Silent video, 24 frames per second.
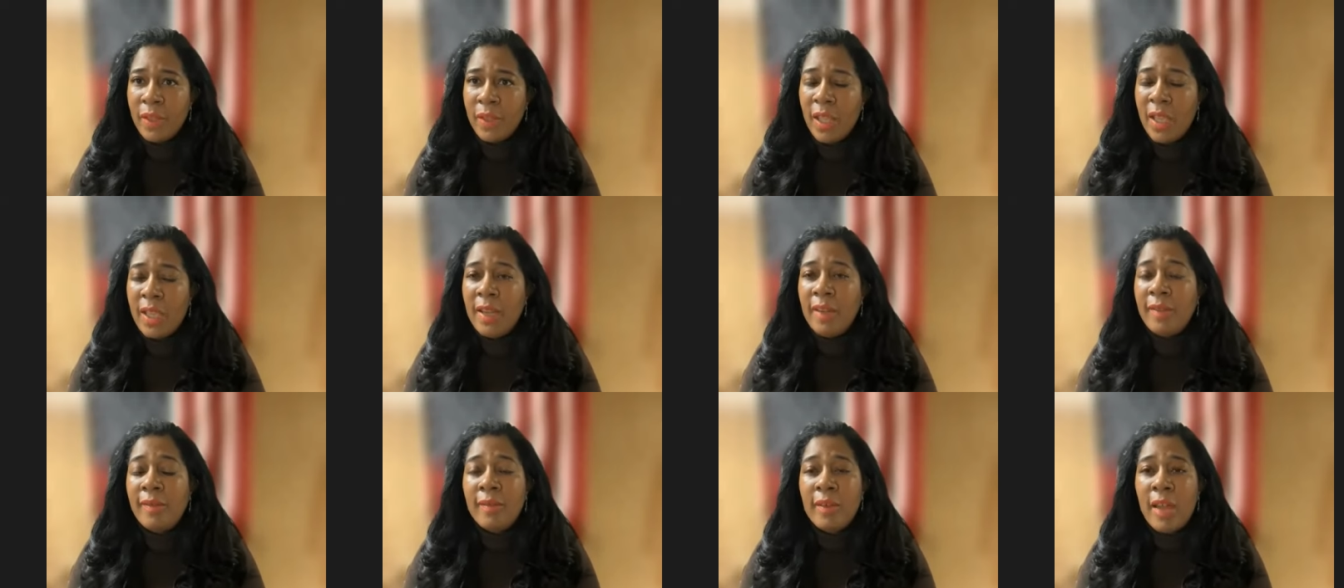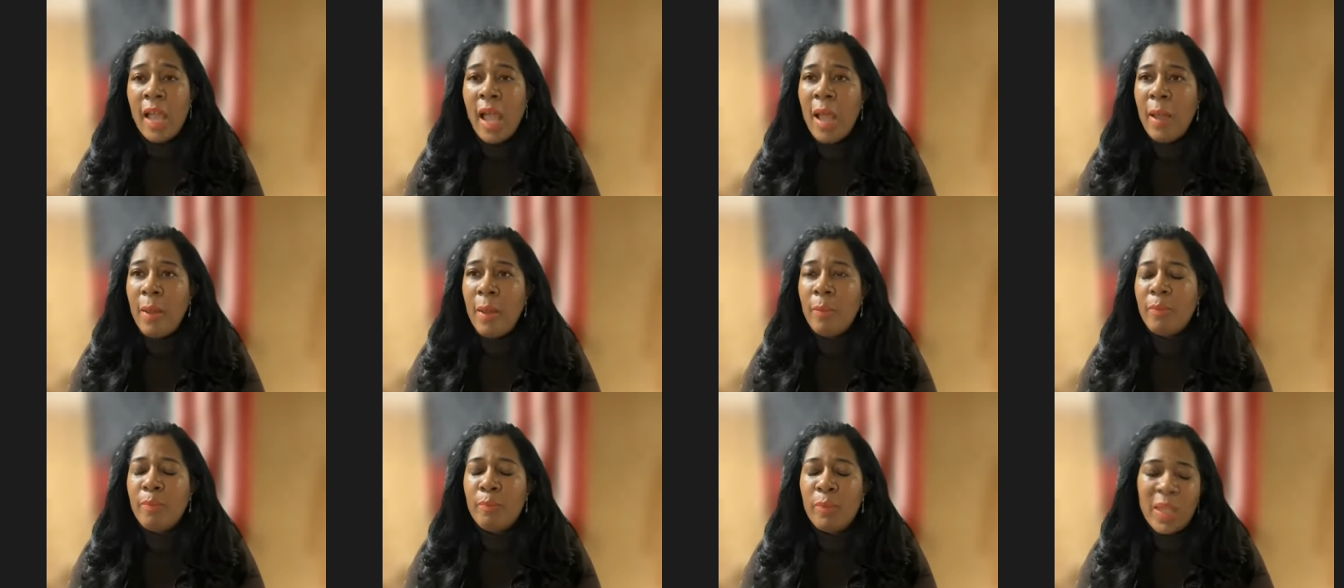And it's not
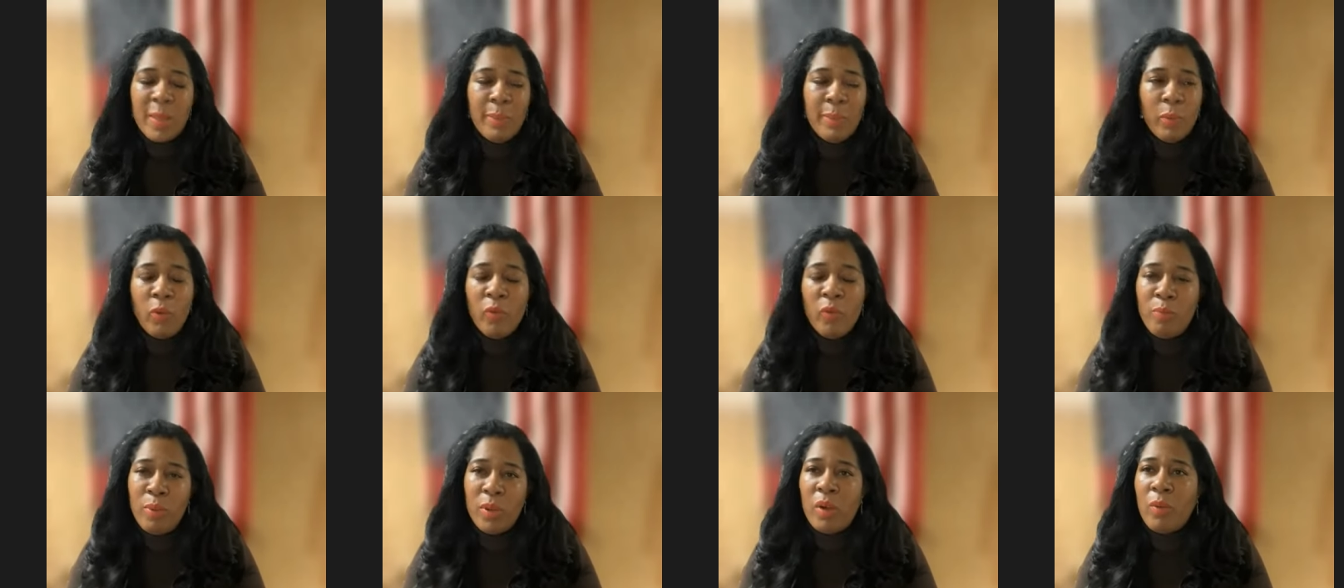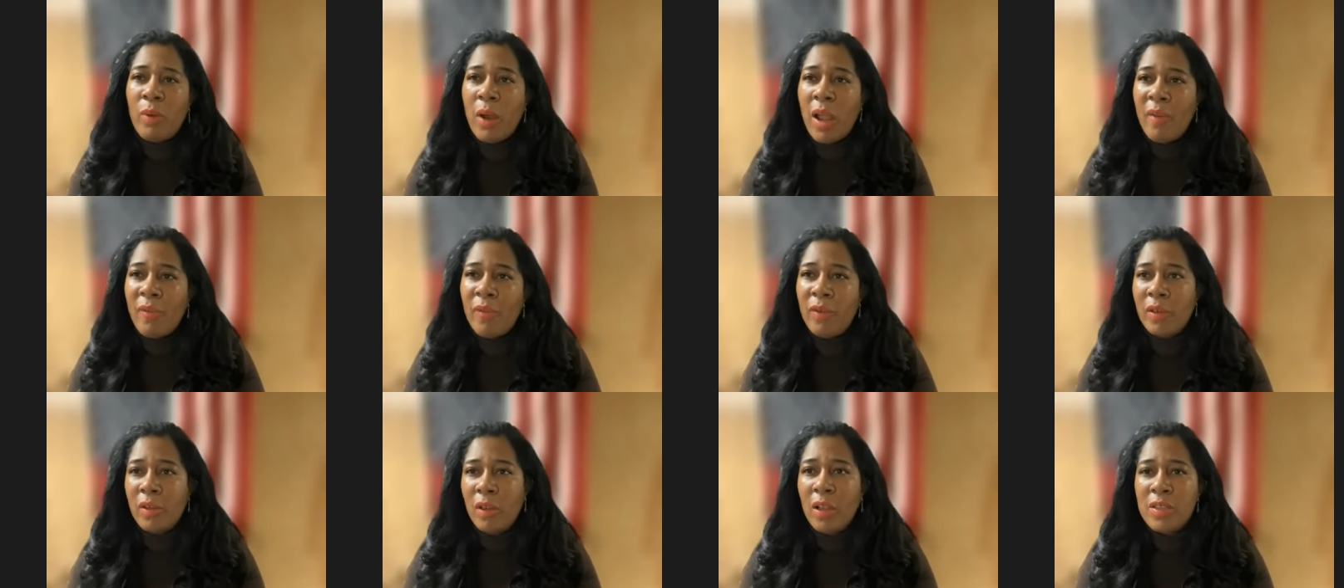people who've been around
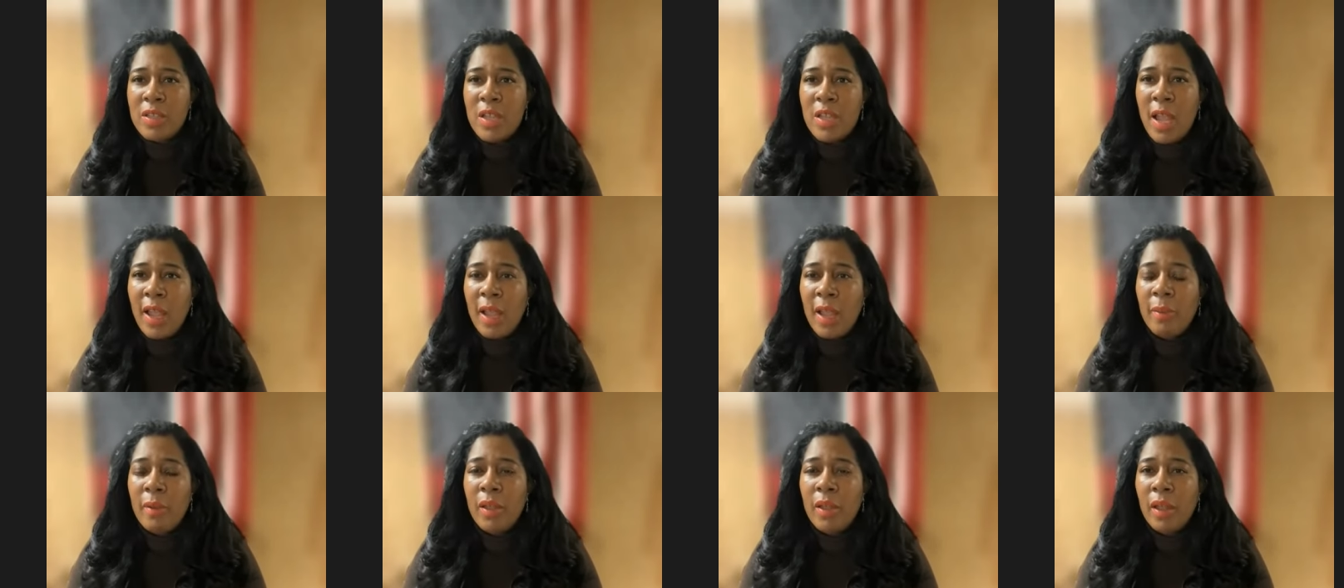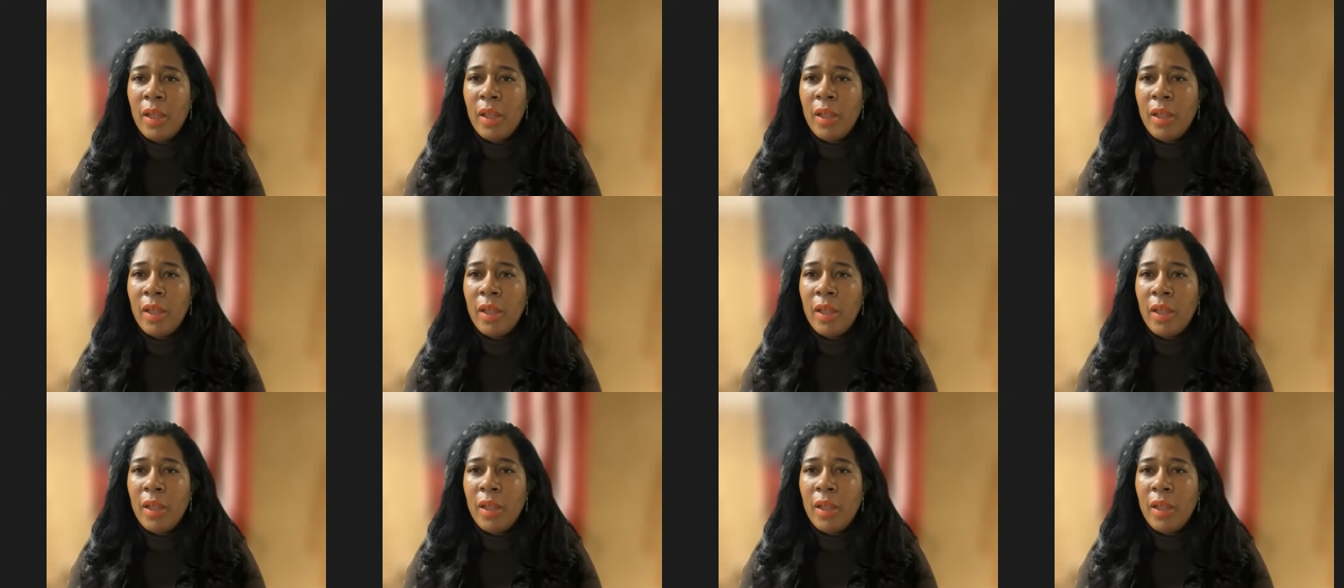for a long time.